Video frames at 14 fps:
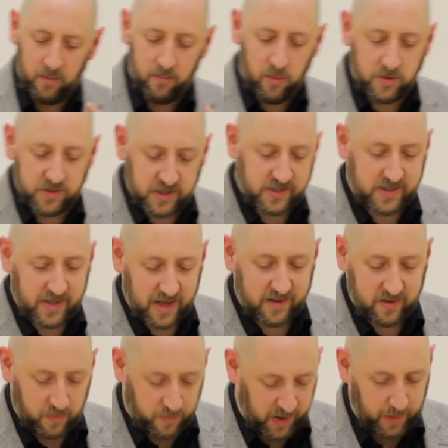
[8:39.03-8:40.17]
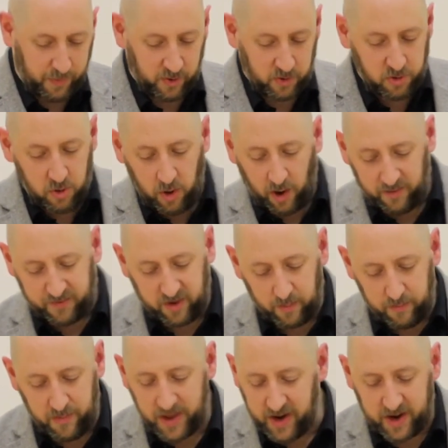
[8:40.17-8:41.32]
Moses said to the people, "You have
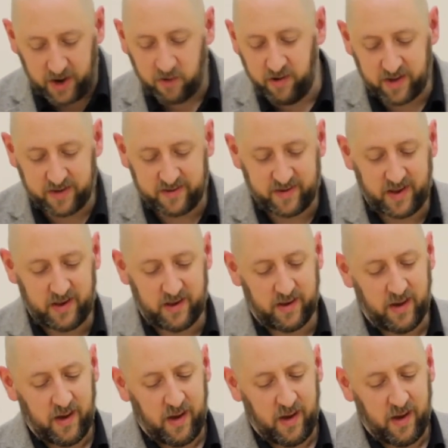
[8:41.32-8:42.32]
committed a great sin,